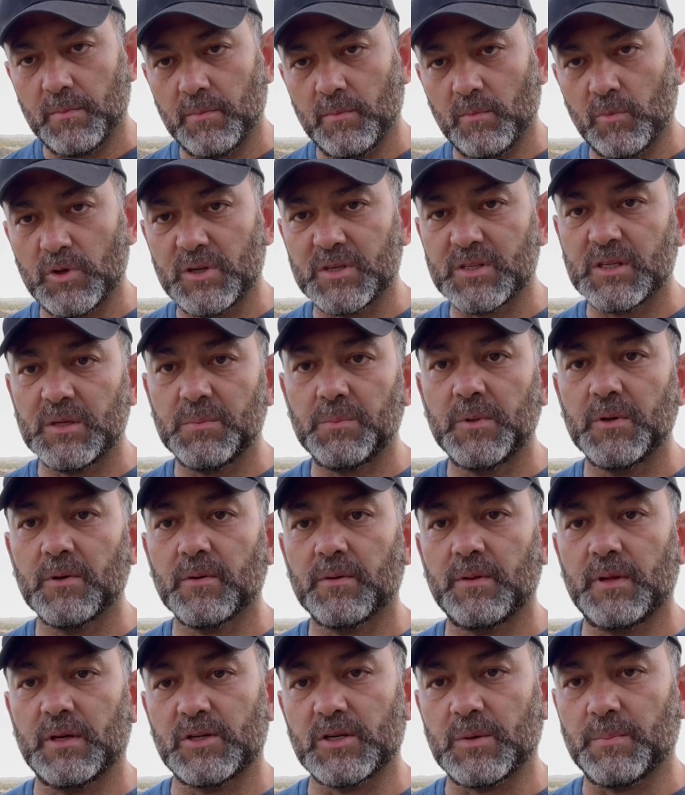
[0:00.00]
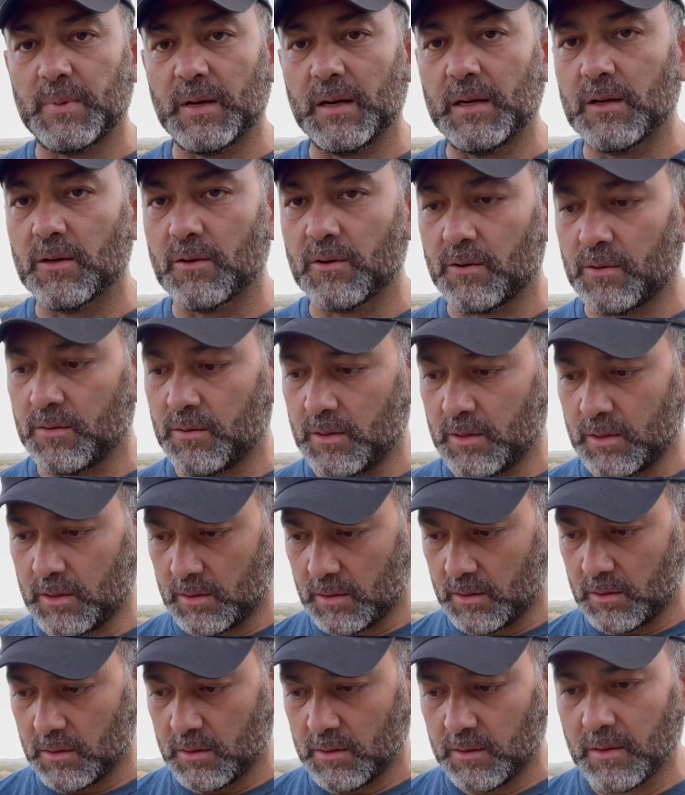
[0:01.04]
municipio de Chapala, or
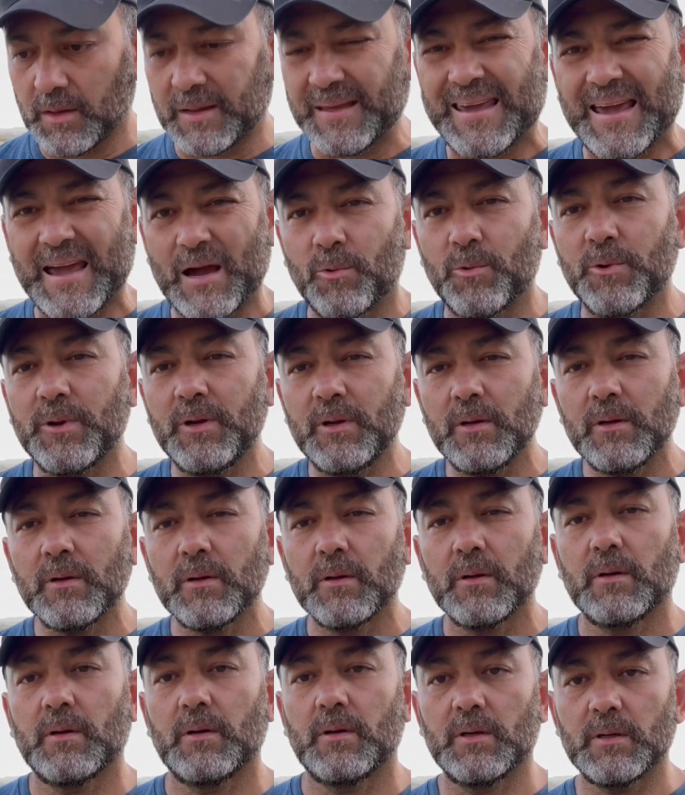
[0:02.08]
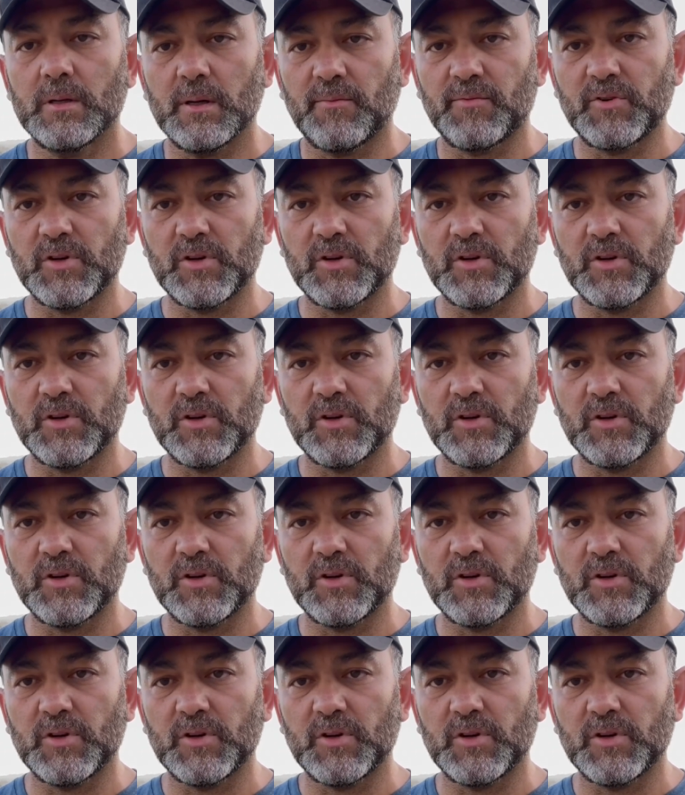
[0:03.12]
the county of